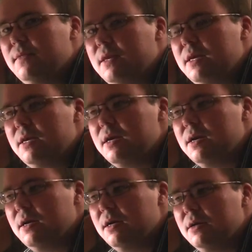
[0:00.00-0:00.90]

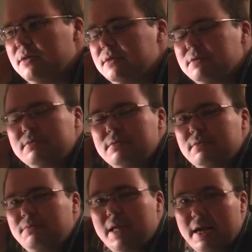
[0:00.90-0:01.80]
the
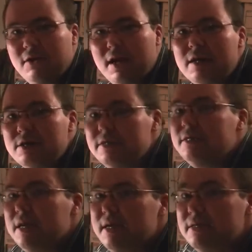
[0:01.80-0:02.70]
placard actually
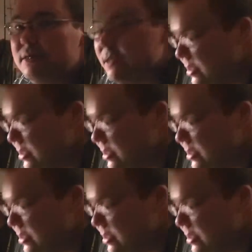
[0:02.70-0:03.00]
says.